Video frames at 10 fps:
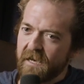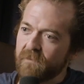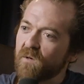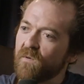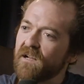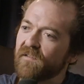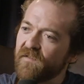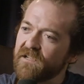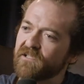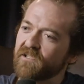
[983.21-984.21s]
And but when I
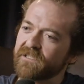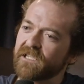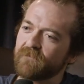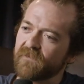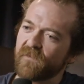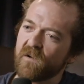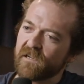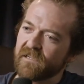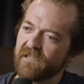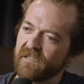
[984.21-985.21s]
finish at seven
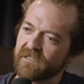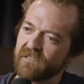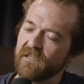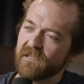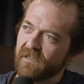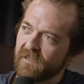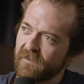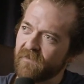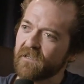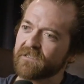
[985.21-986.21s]
thirty, it's like
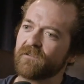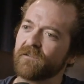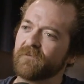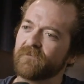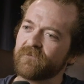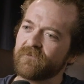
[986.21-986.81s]
that's good.